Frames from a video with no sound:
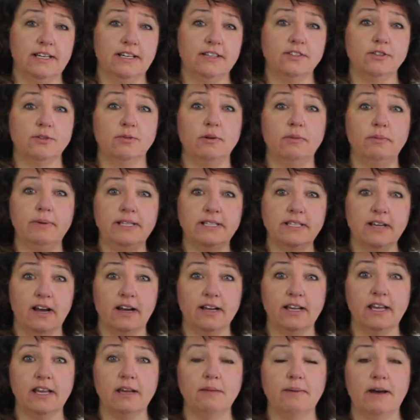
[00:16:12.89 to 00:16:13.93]
So we'll be
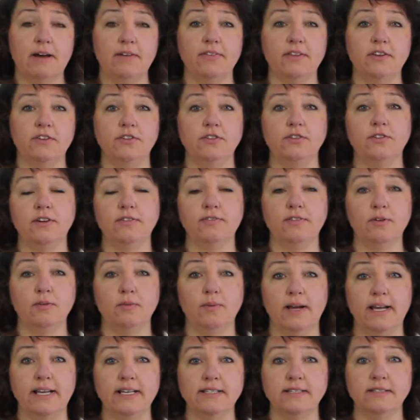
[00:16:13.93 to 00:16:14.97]
talking about the 2 different
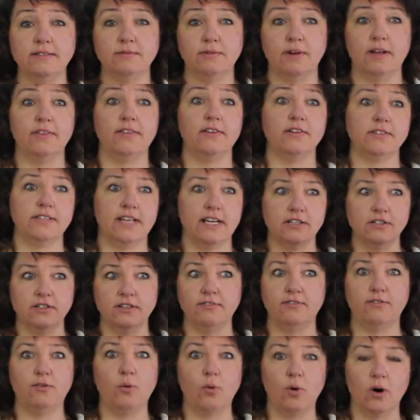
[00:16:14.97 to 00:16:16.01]
ways. Well, there's actually
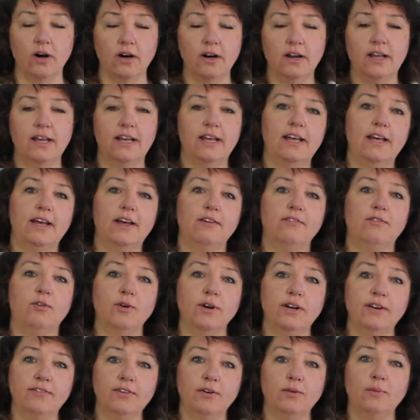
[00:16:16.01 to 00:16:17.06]
4
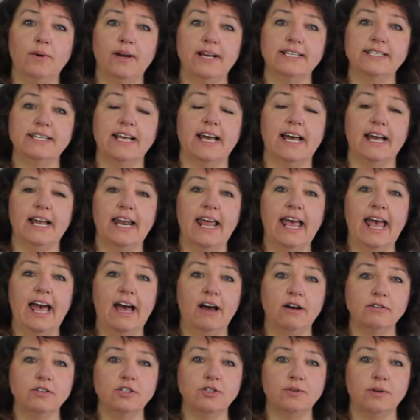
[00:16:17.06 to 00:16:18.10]
different ways on
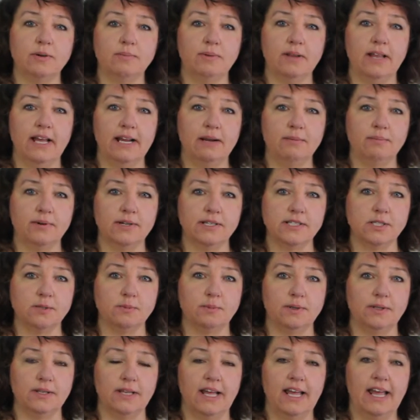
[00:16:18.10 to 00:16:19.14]
how to apply a
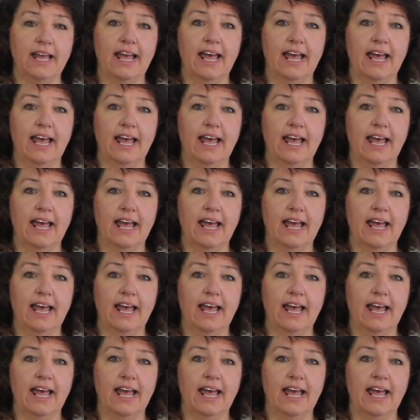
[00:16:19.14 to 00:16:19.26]
principle.